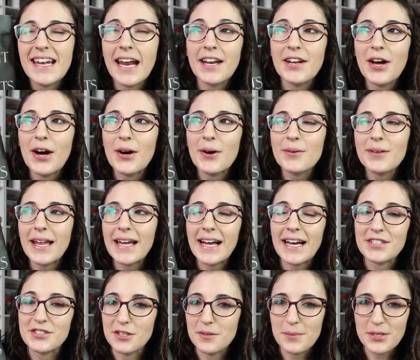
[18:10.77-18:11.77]
And I know
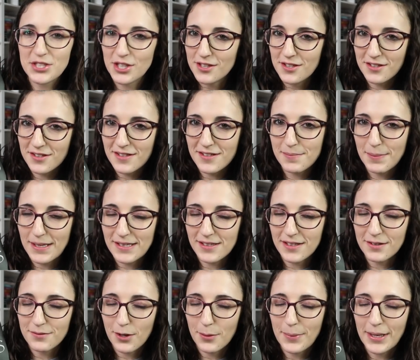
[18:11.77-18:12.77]
like I shouldn't be judging this based
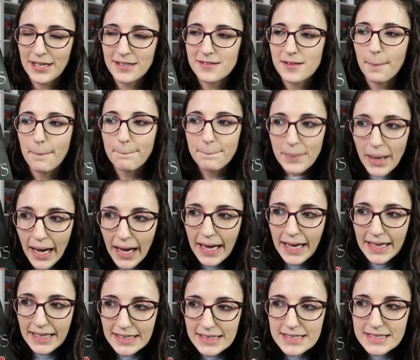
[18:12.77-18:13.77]
on the romance,
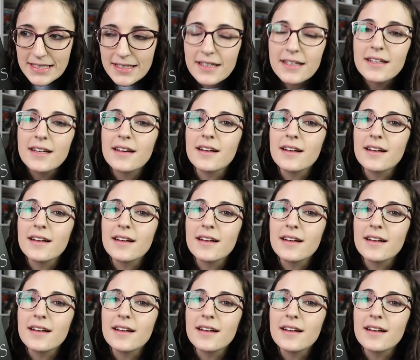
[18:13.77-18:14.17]
but